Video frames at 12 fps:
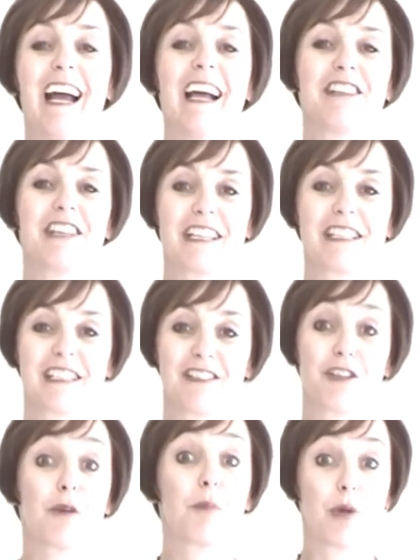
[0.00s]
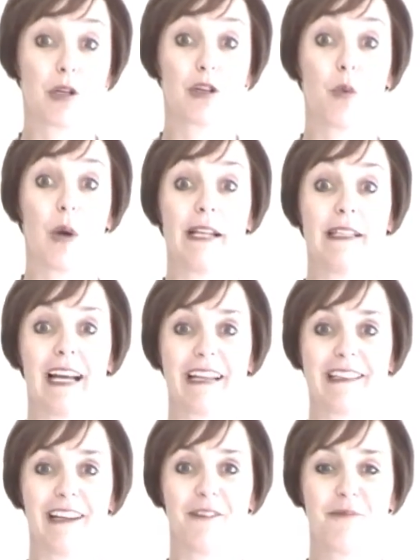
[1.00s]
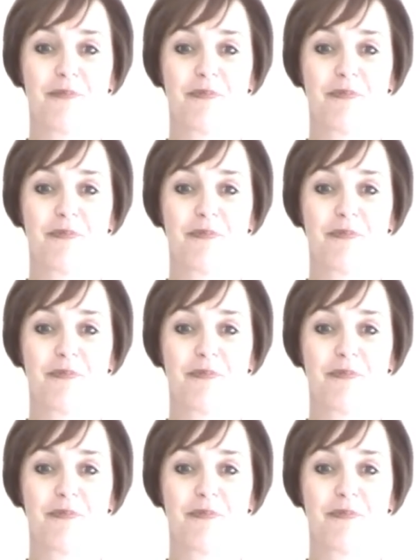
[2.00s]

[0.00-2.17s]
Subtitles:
and you get to put it away later.